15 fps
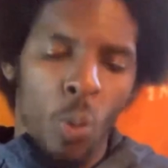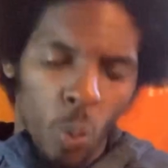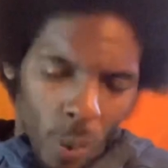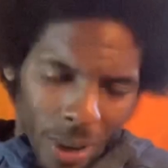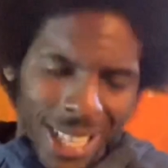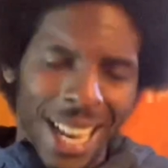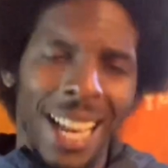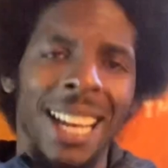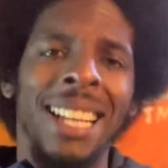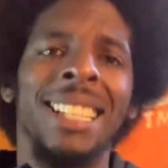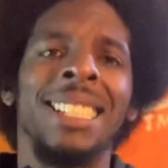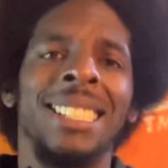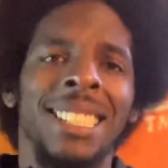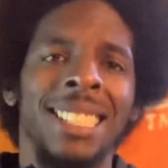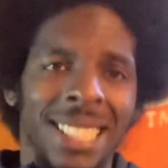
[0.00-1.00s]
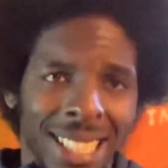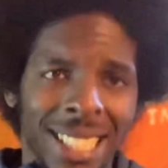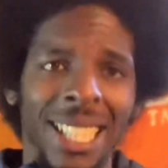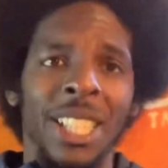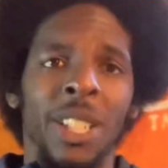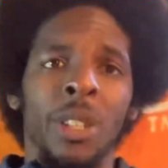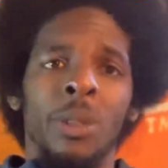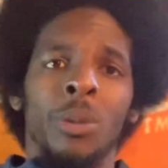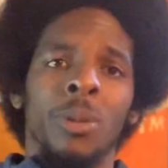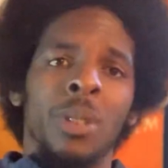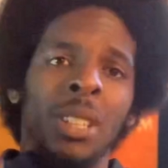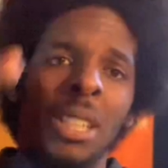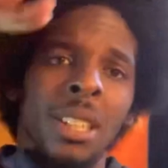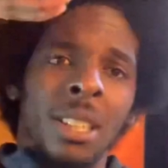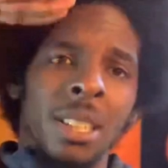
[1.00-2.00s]
when I see you.
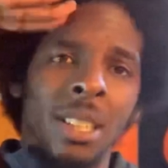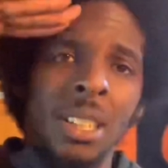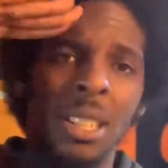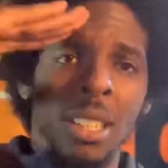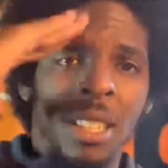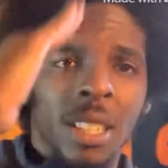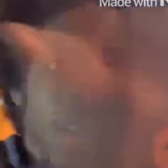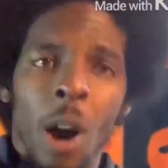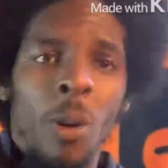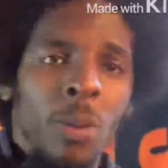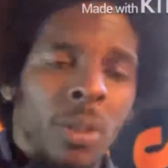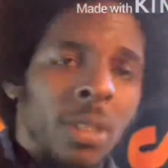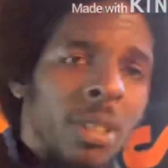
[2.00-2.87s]
Go.